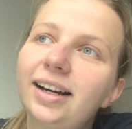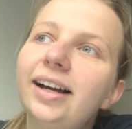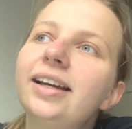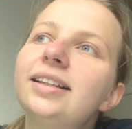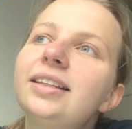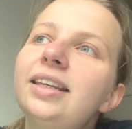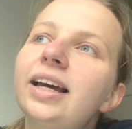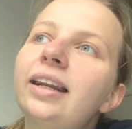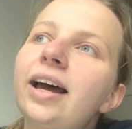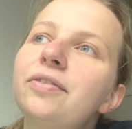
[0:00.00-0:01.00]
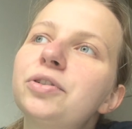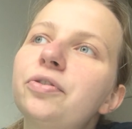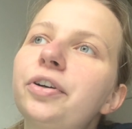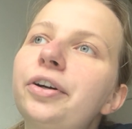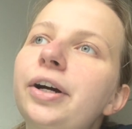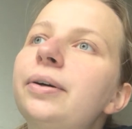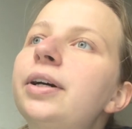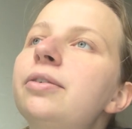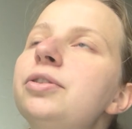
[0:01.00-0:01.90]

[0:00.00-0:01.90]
I yet have to figure out how